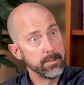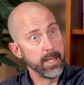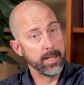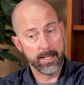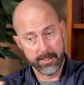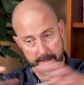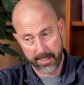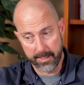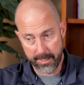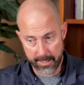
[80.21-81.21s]
in
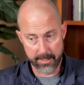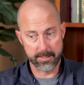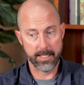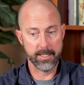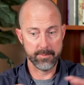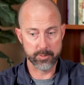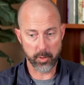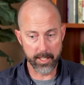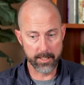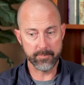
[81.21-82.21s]
a
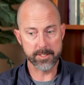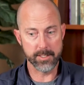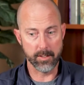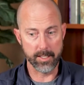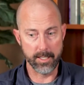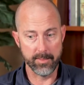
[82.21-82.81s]
training facility